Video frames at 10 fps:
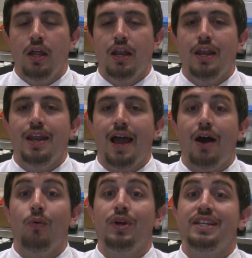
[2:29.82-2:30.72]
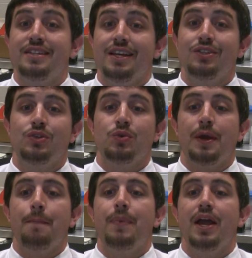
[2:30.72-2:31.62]
Now we tend to
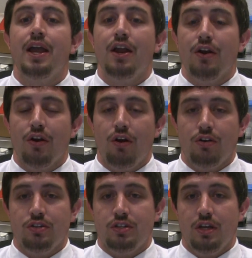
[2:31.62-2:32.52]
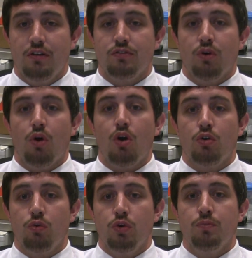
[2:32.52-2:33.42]
compare ourselves or our
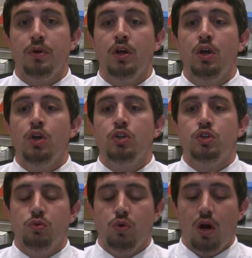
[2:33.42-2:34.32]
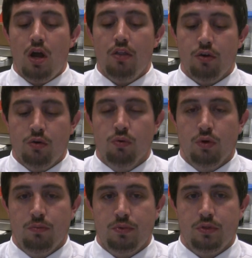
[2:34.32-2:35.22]
group to other
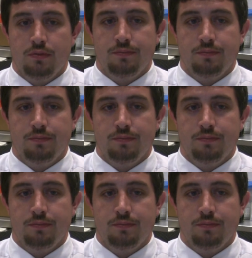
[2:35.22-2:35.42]
groups.